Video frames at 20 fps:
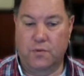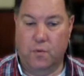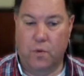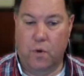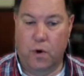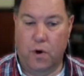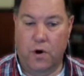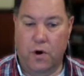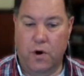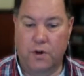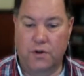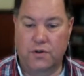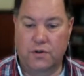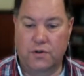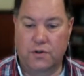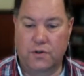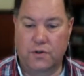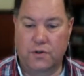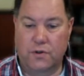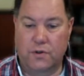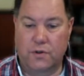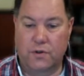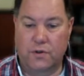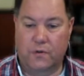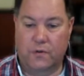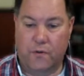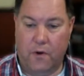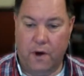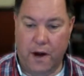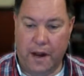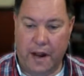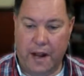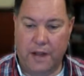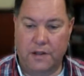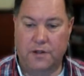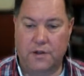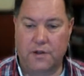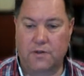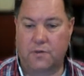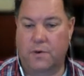words for
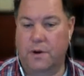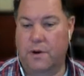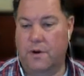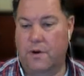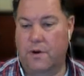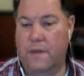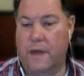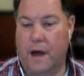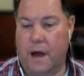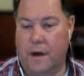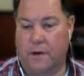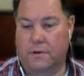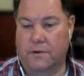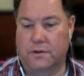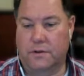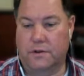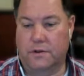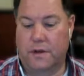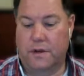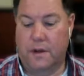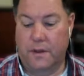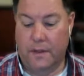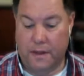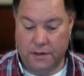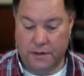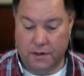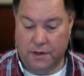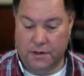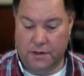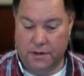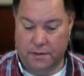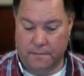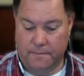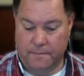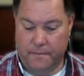answers when you're in the house. That's awesome.